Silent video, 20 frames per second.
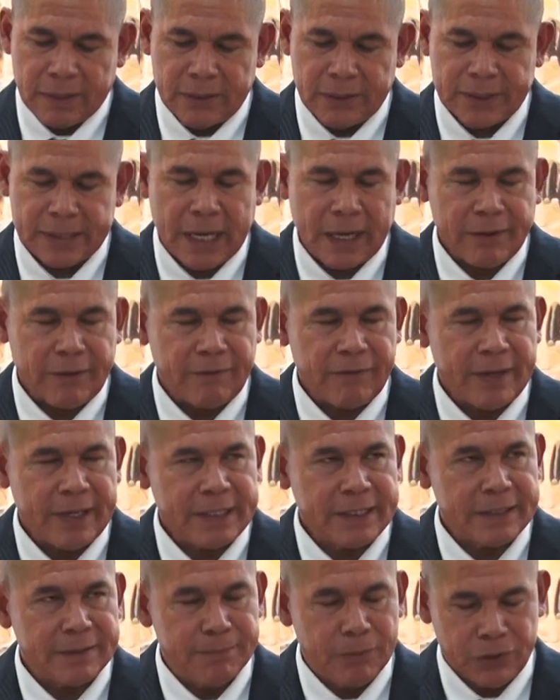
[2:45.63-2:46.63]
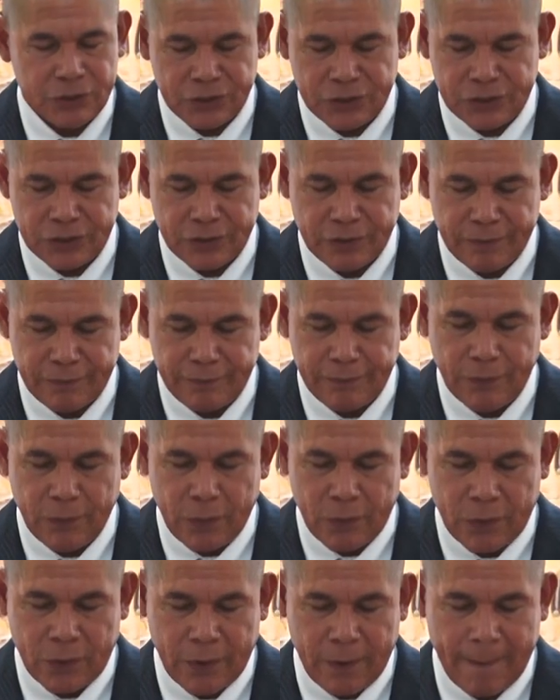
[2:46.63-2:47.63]
to sacrifice much
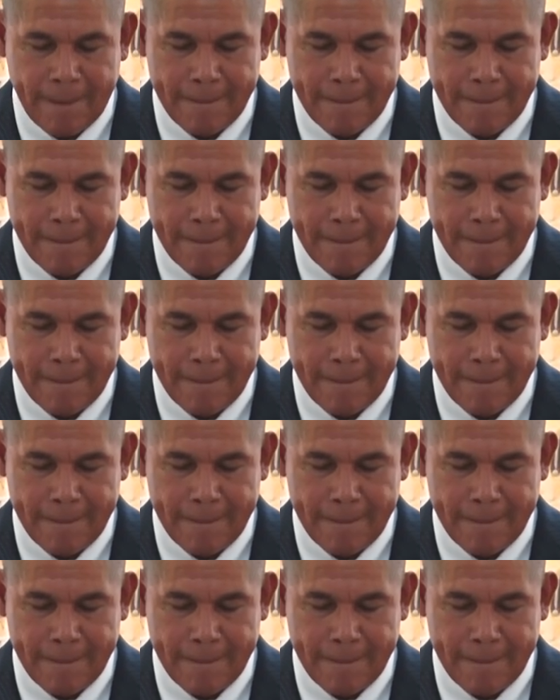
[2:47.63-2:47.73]
for.